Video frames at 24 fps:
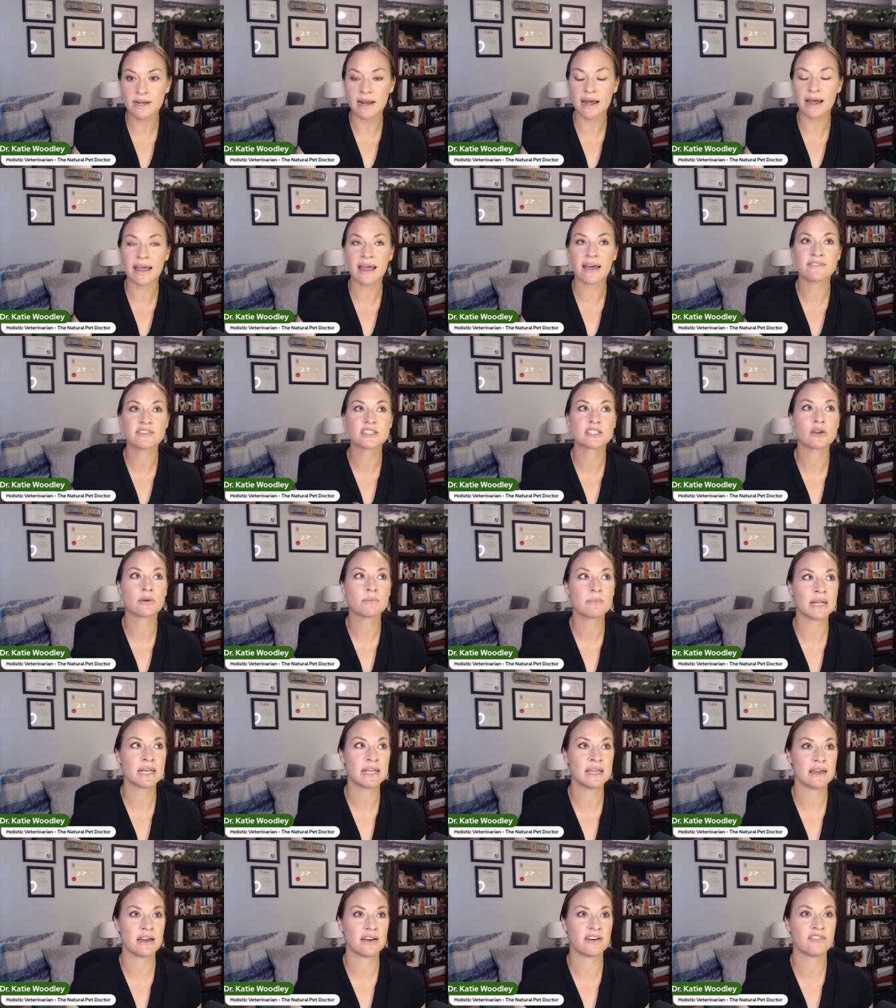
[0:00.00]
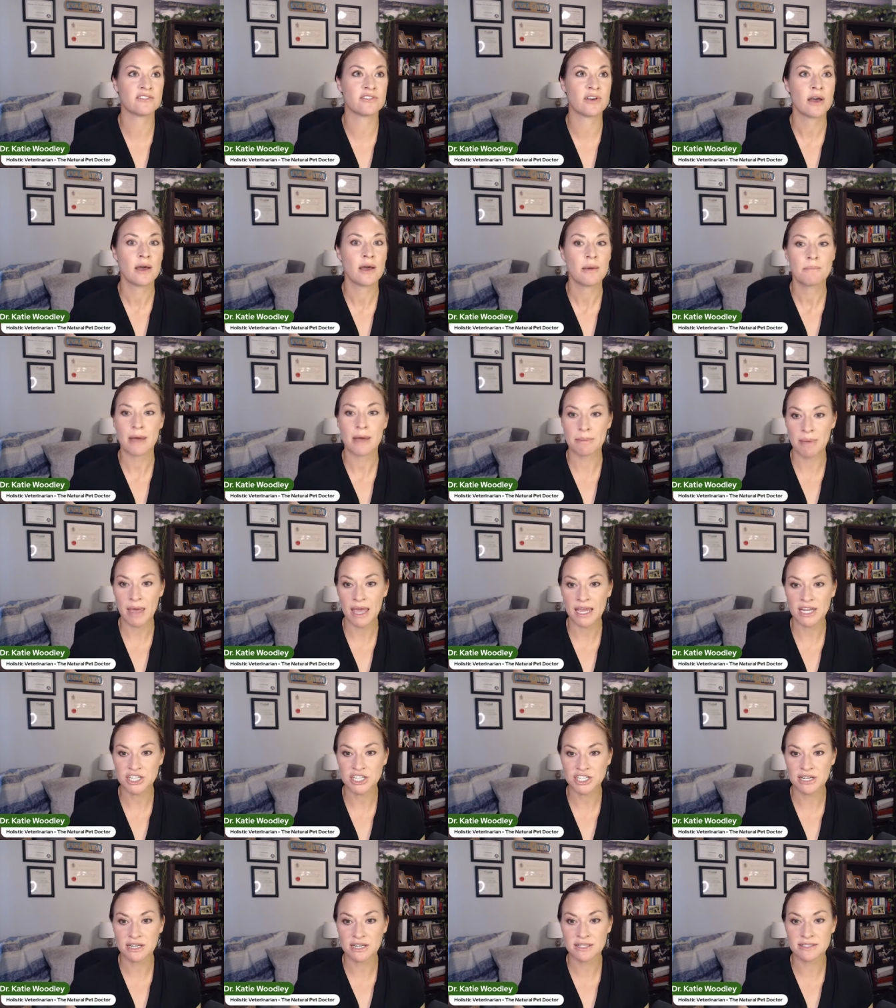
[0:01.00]
I have so many of my
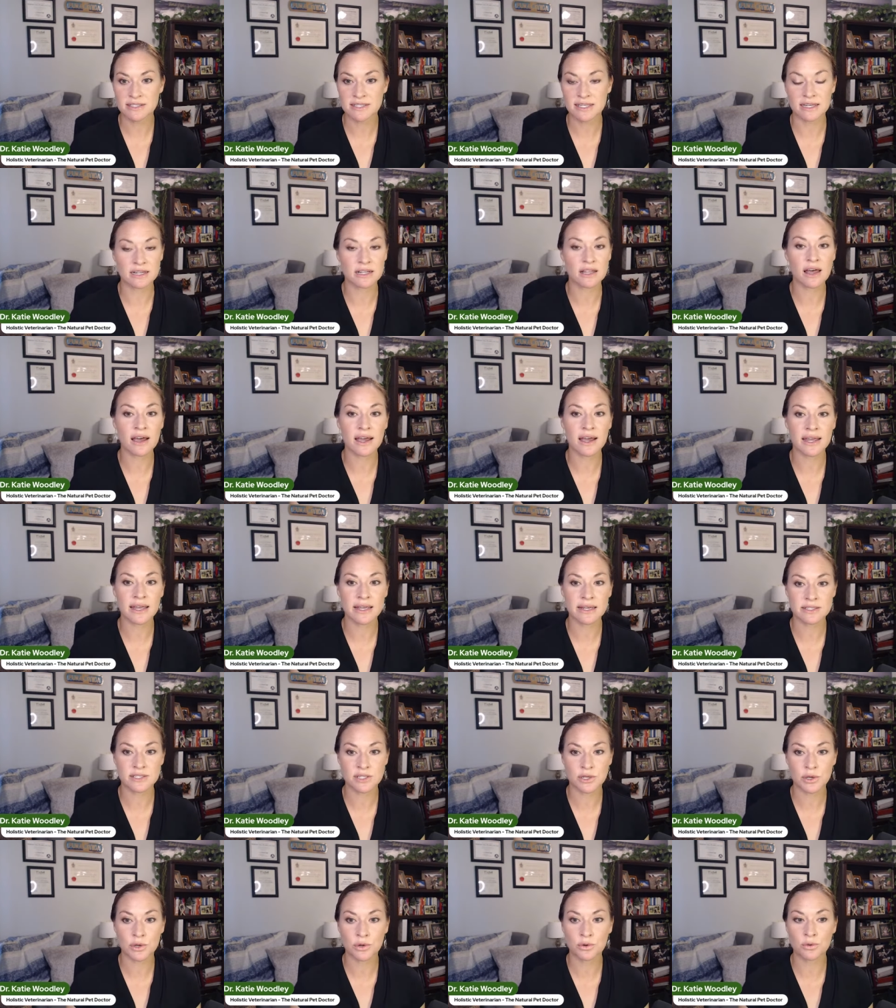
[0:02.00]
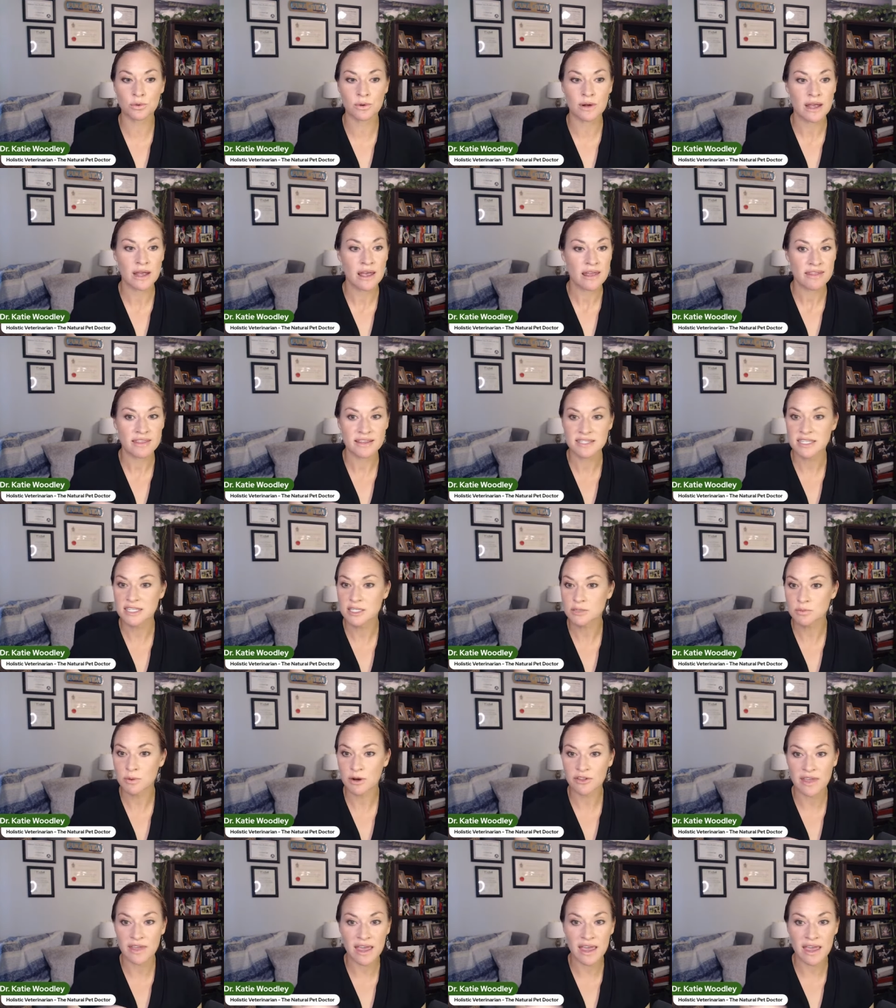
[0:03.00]
patients and clients who this is
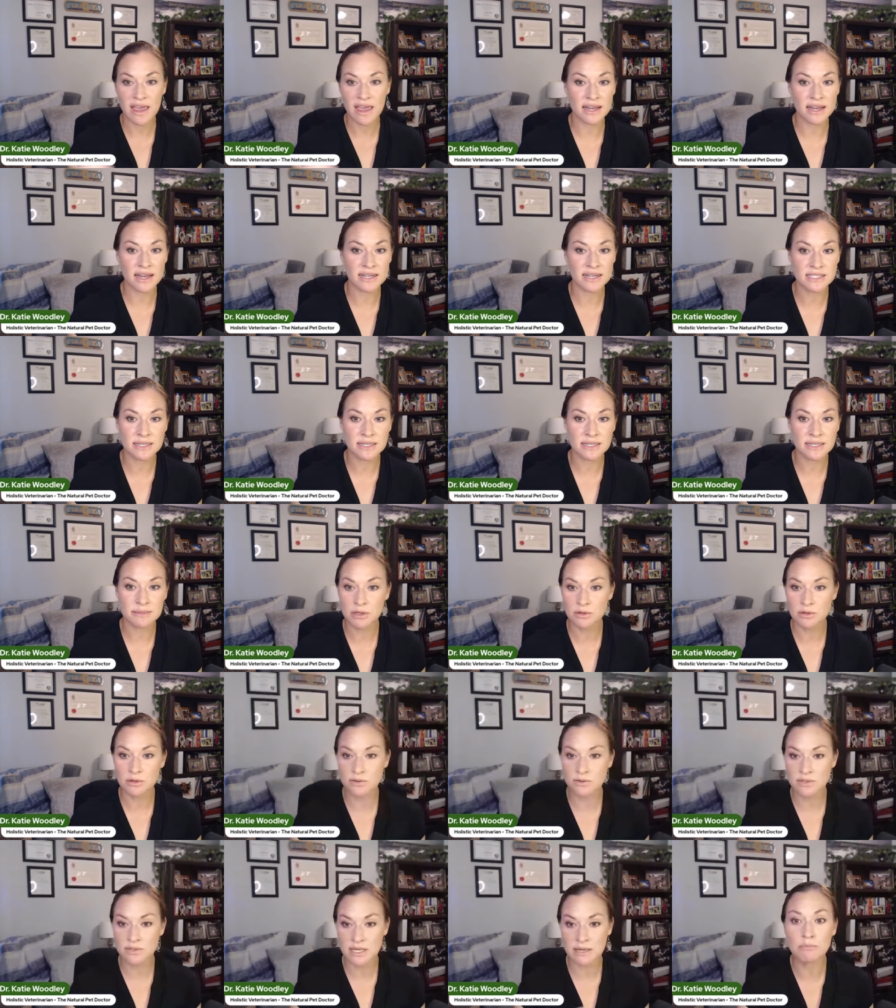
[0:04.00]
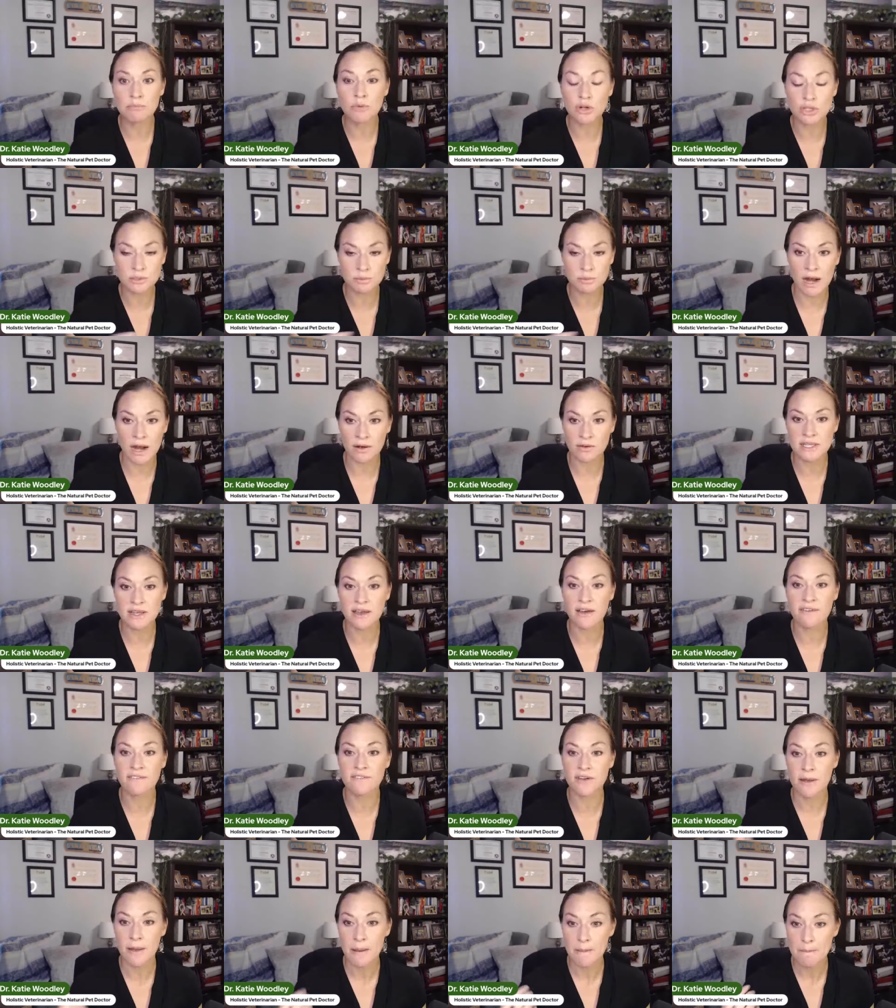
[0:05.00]
where they end up using multiple rounds of